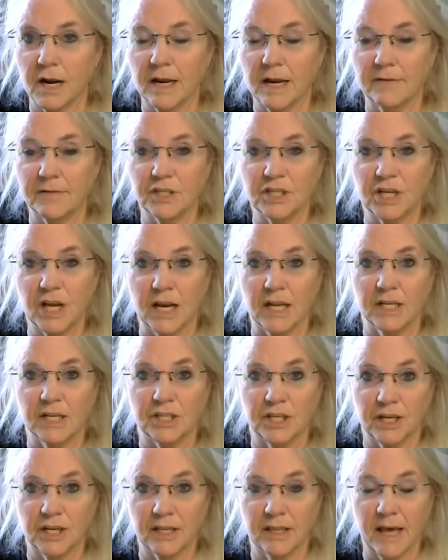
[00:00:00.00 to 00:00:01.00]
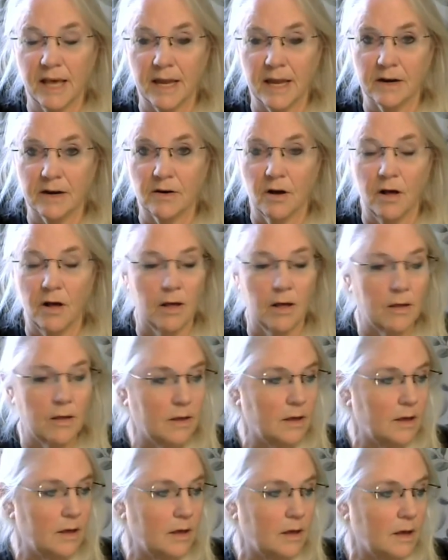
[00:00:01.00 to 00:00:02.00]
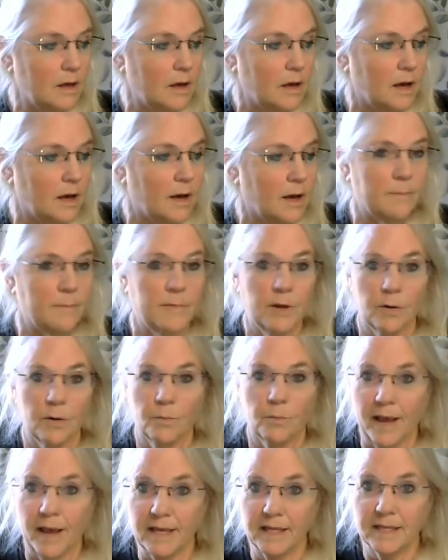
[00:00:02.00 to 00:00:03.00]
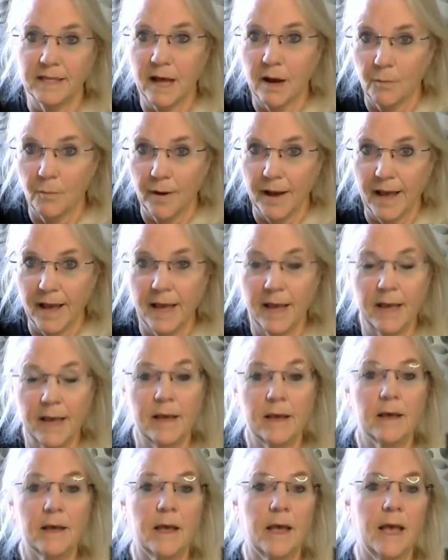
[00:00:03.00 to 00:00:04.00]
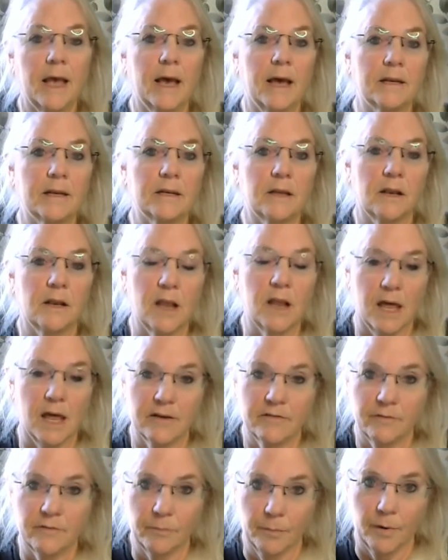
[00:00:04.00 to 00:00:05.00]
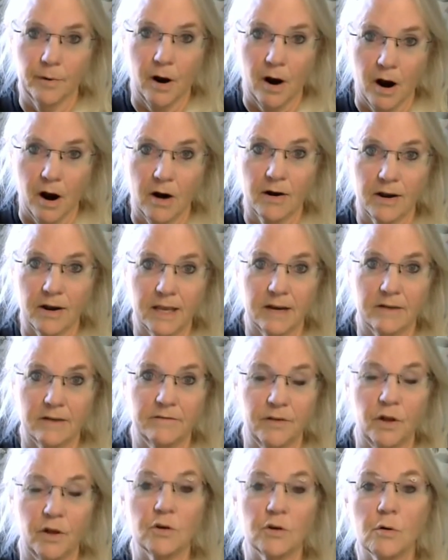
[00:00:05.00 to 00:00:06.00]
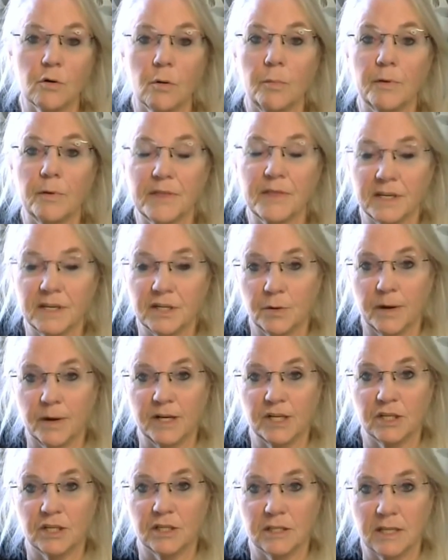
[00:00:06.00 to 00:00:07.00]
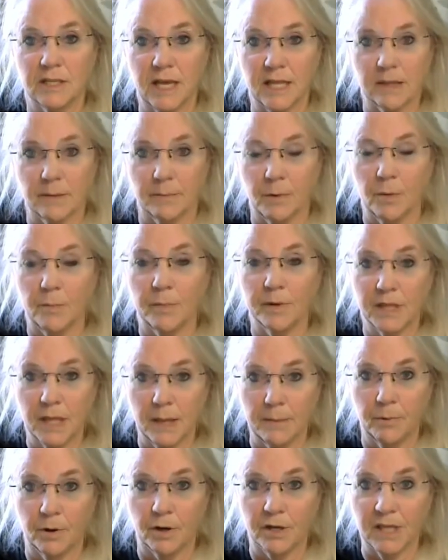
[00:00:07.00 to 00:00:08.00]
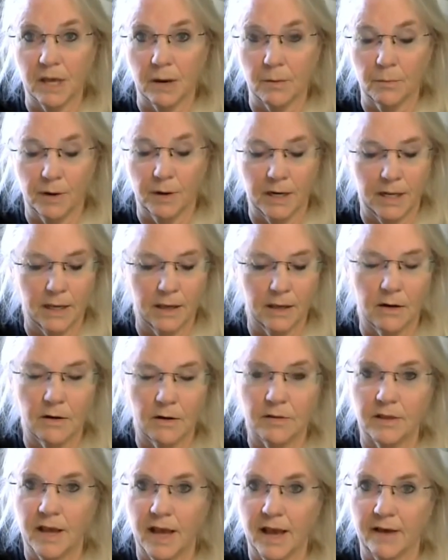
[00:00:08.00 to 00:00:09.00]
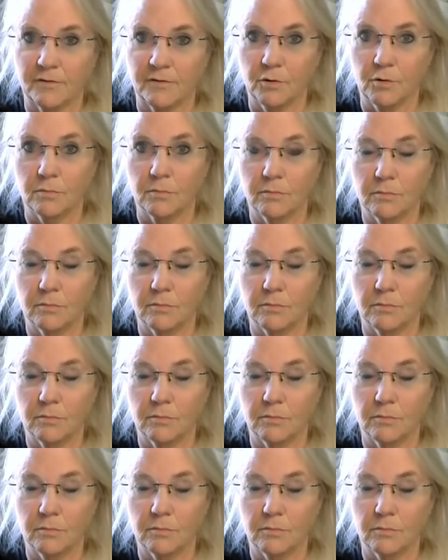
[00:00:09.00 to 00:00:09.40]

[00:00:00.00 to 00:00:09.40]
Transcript: not even challenging that at all. Um, they're raised that way, and a lot of them are in vulnerable situations at the moment they book that reading. You know, they have